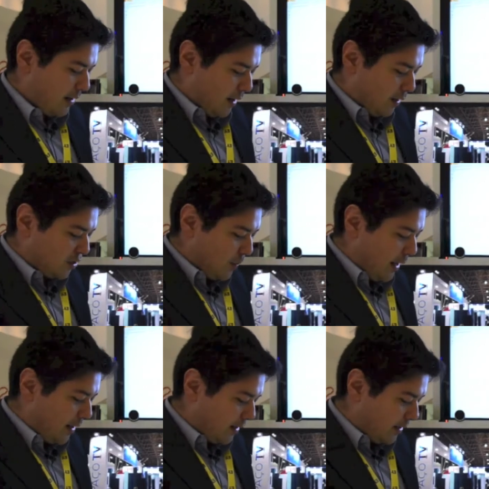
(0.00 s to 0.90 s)

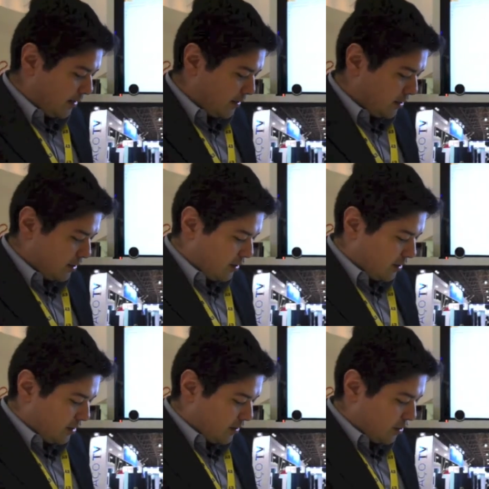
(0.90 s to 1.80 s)
automatically
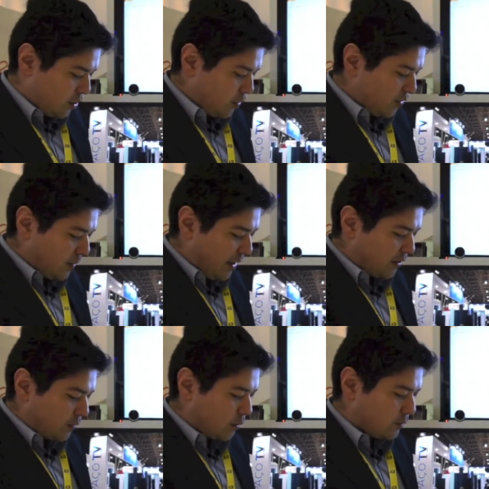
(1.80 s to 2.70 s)
choose the best
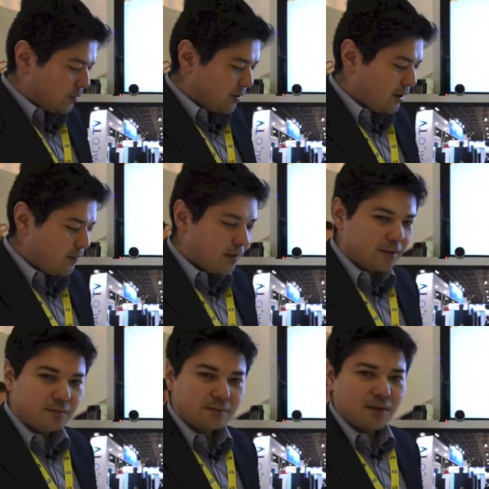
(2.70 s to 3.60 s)
route given
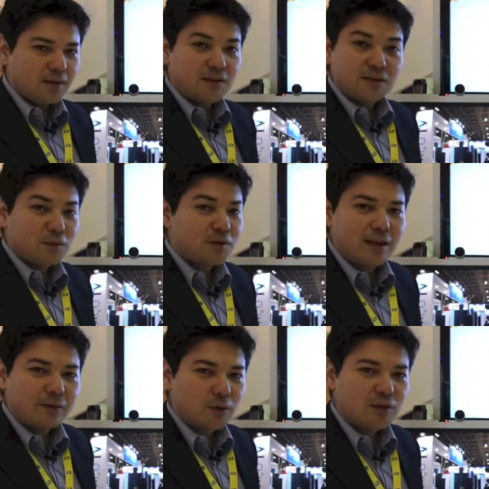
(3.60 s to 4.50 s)
these
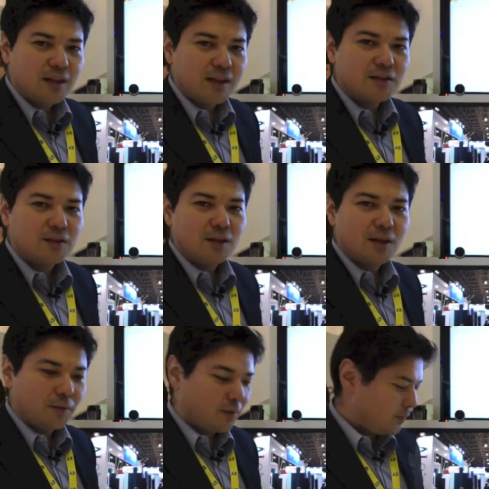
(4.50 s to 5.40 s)
several sets of
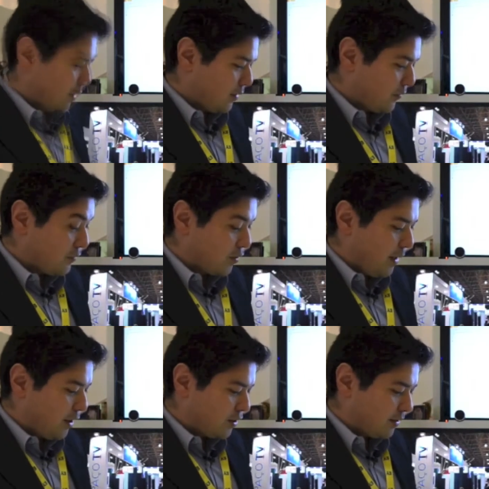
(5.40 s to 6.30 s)

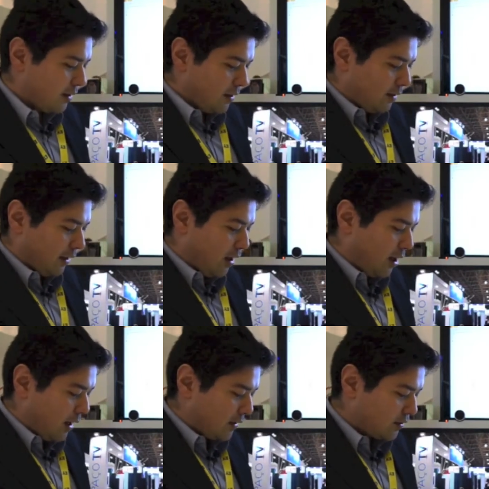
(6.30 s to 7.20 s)
information, like
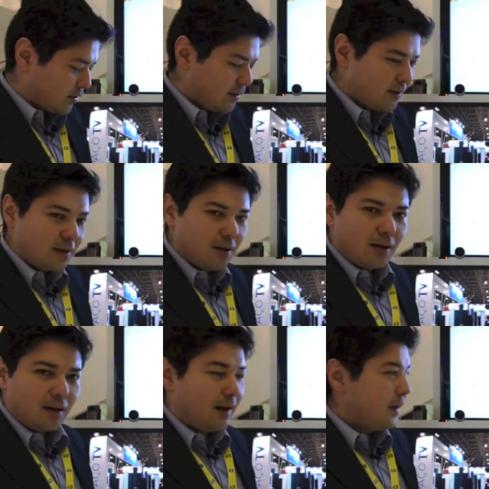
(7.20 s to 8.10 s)
cost,
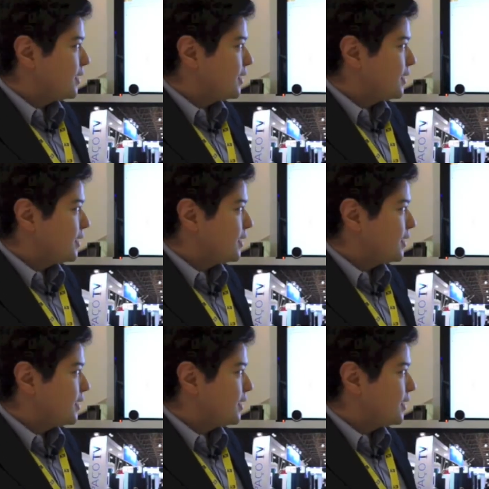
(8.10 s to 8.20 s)
like